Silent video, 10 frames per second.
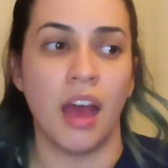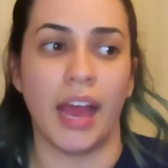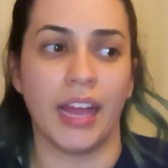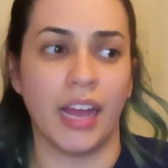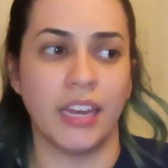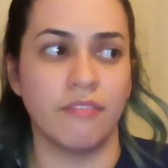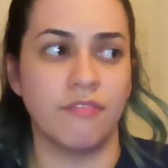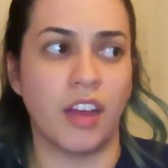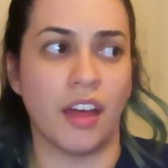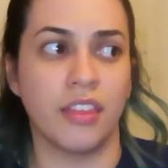I kind
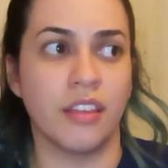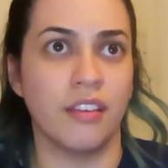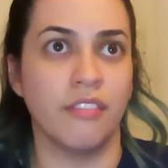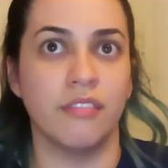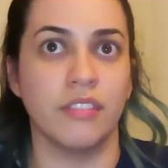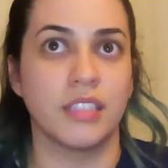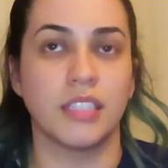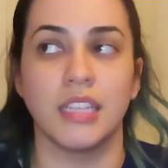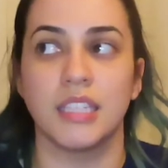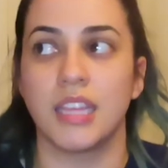of got the
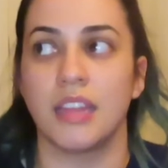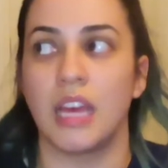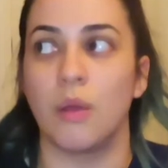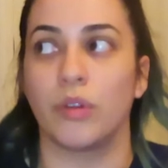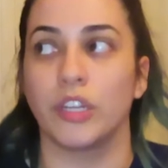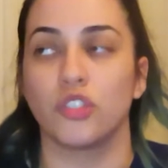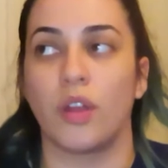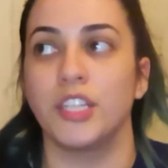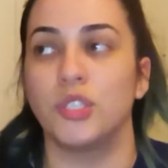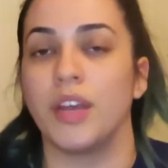sense that they weren't
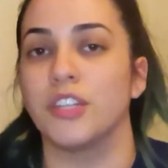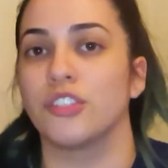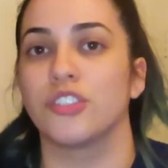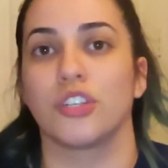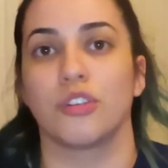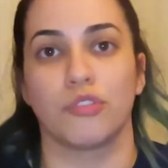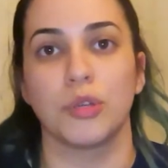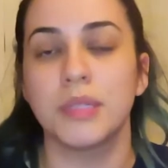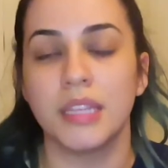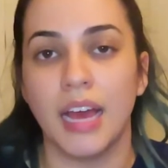trying to enter certain
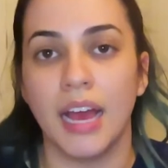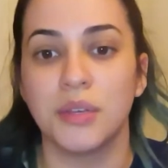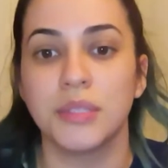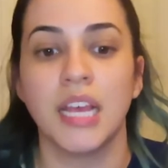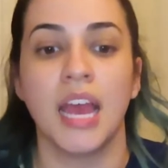rooms in the house